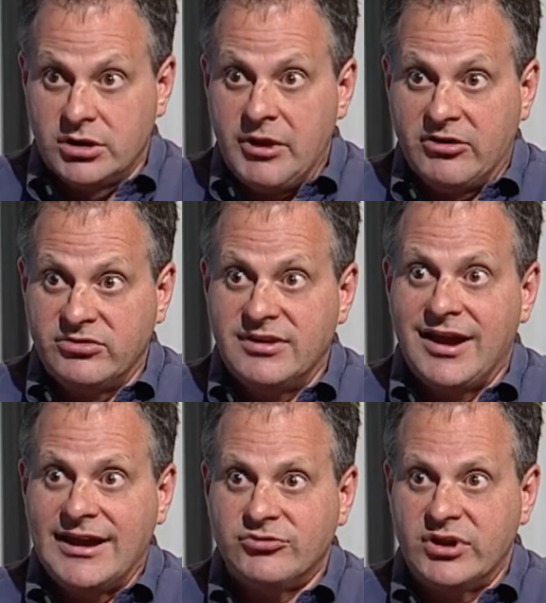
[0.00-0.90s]
about
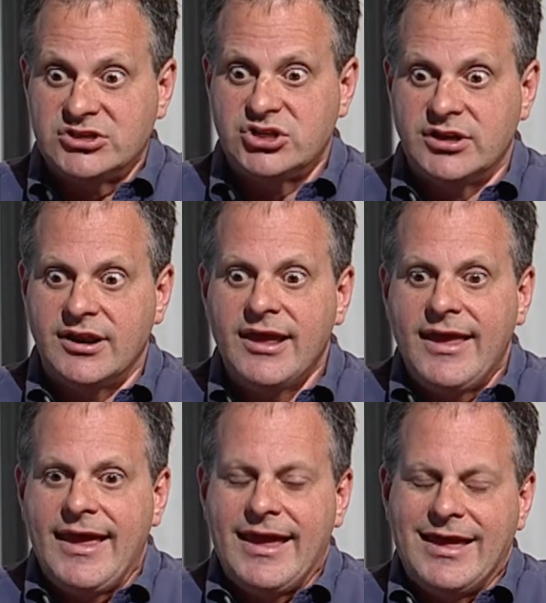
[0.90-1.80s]
dehydration,
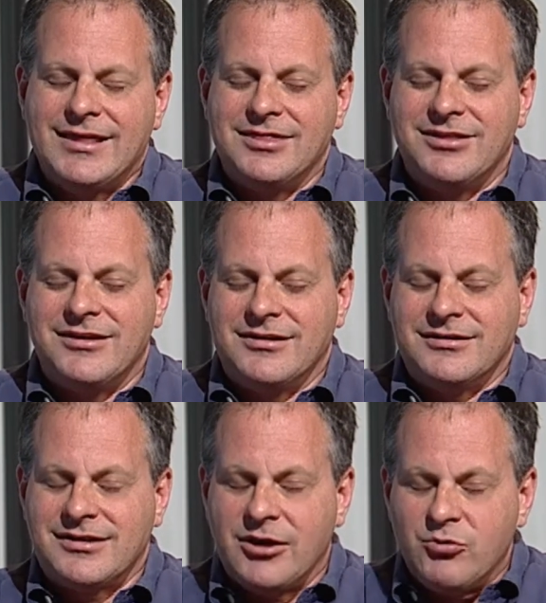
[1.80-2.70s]
and
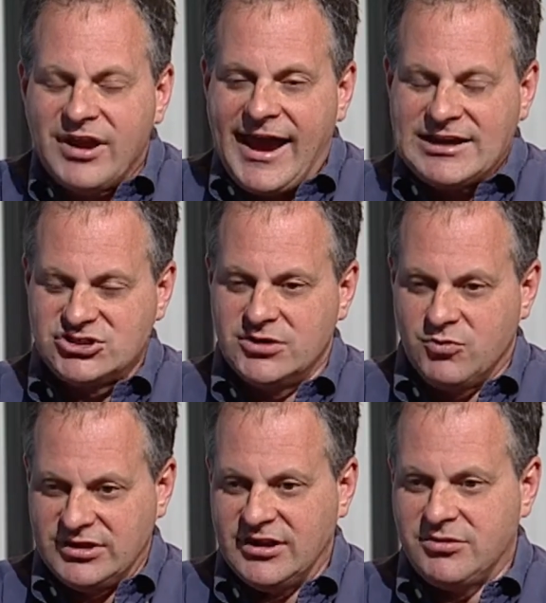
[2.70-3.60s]
the gut reaction
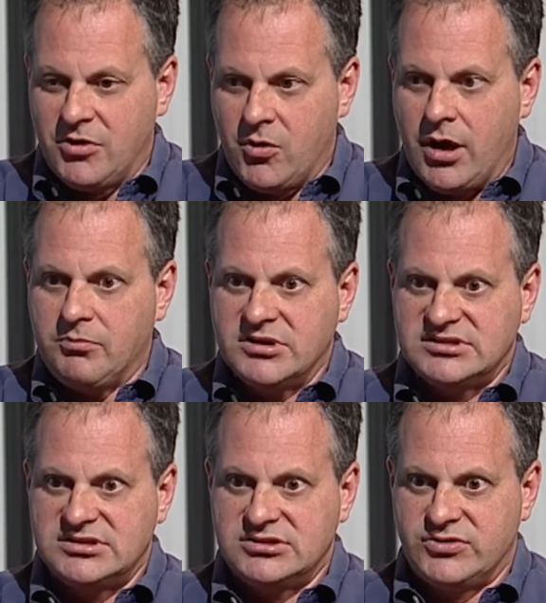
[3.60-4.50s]
when they throw up is
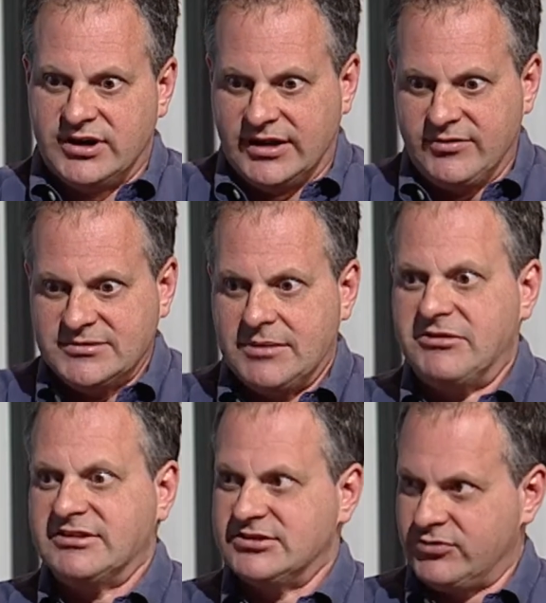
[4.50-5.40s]
to try to give them
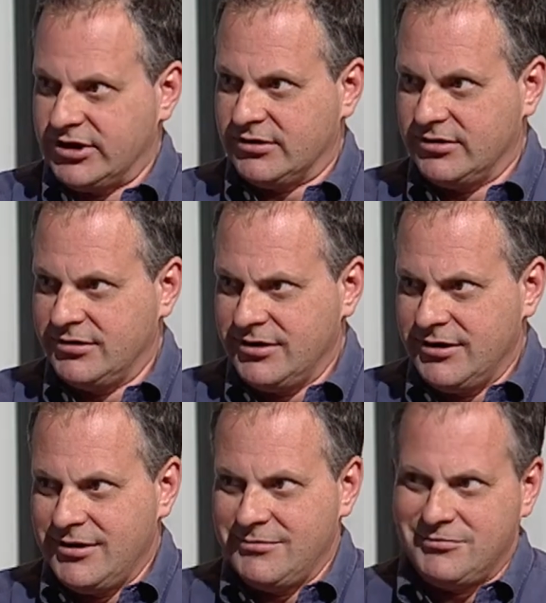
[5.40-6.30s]
something to drink.
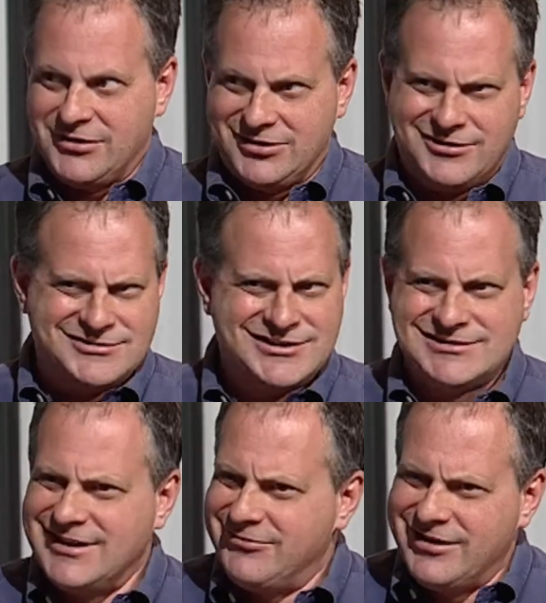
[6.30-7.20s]
But they're
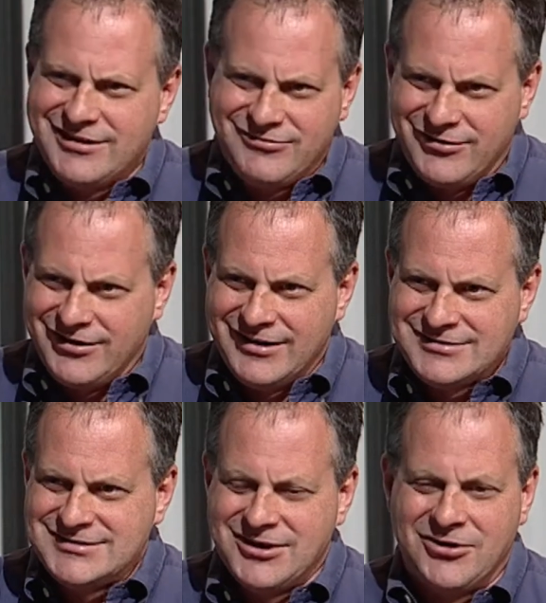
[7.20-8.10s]
just not ready for it.
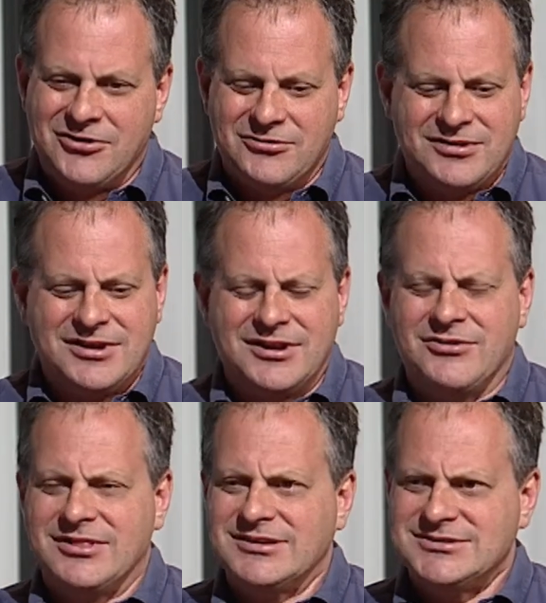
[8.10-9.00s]
So,
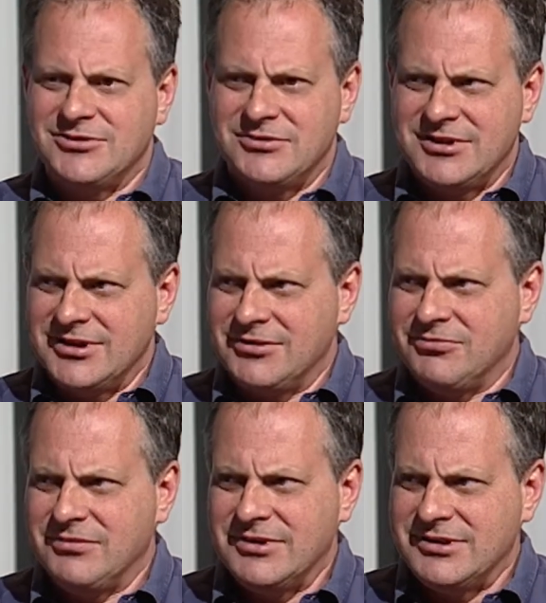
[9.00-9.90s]
unless you're really
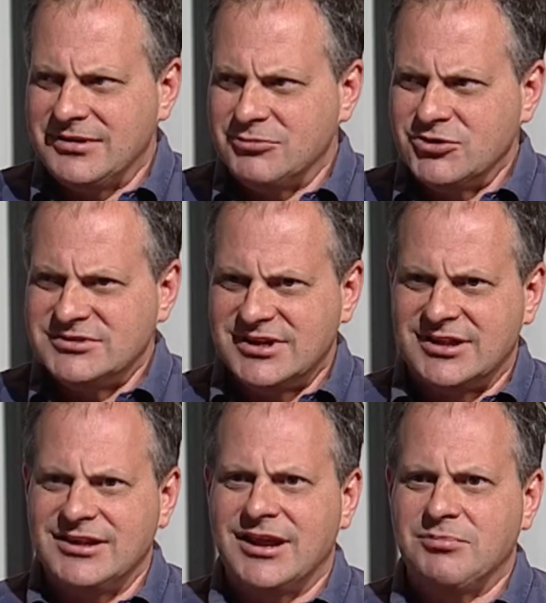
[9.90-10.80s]
in the mood to
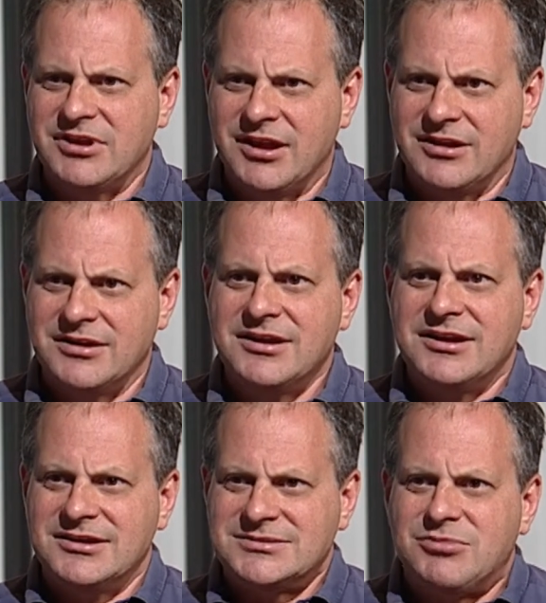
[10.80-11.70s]
clean up again,
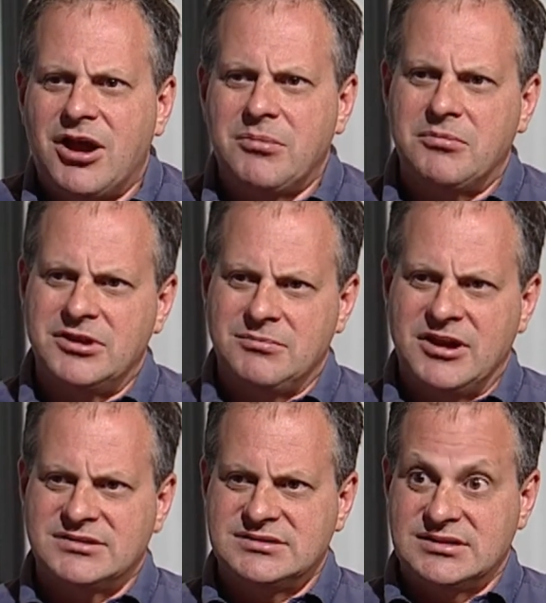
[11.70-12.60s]
it's probably
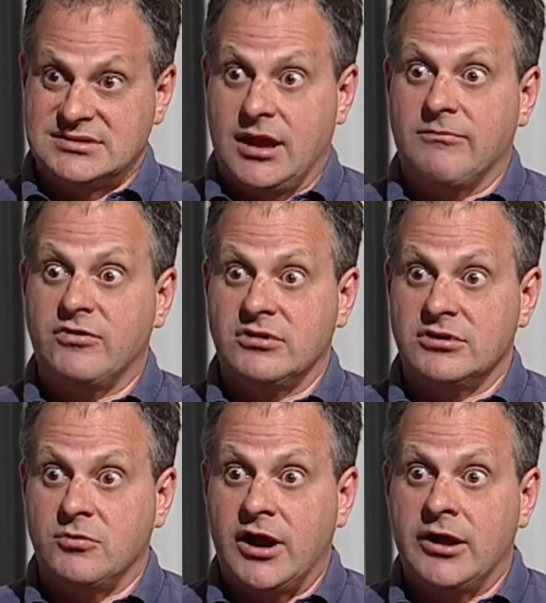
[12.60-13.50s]
best to stop for a
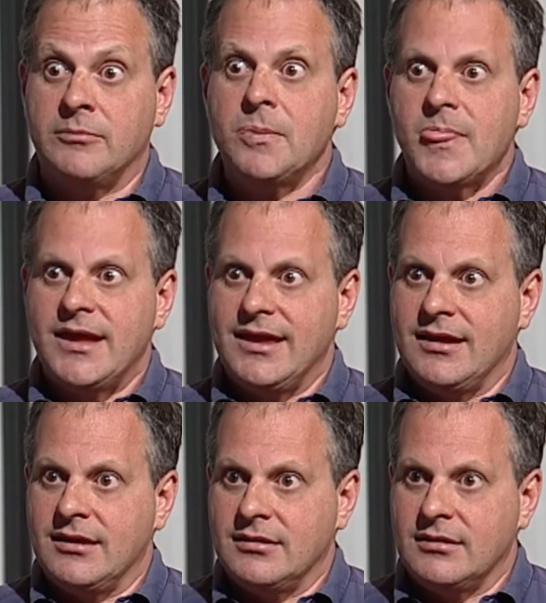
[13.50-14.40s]
little while.
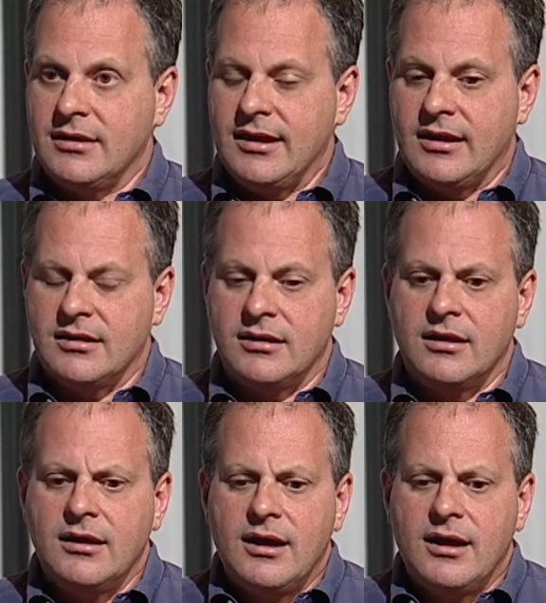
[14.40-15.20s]
And